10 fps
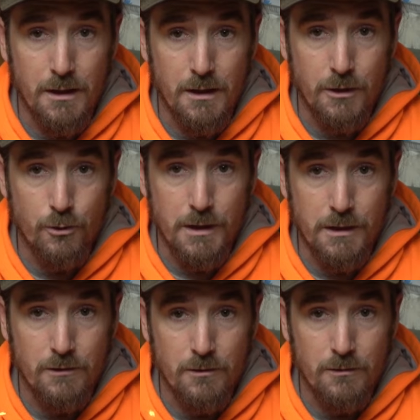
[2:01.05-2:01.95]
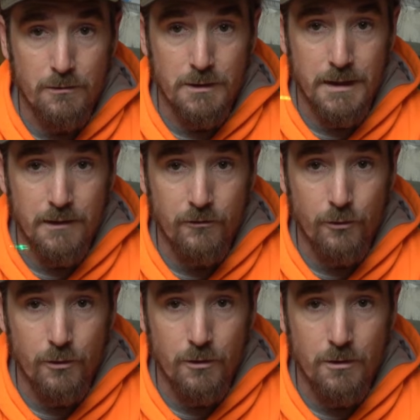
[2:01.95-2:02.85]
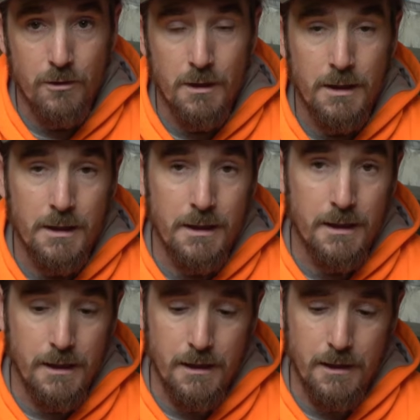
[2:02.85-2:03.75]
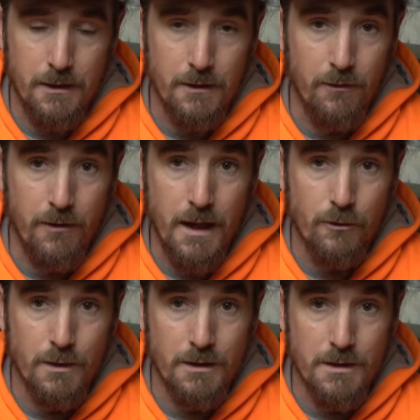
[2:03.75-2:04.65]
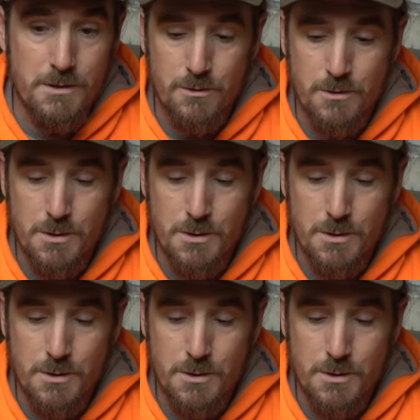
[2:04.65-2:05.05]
green laser, and that green laser is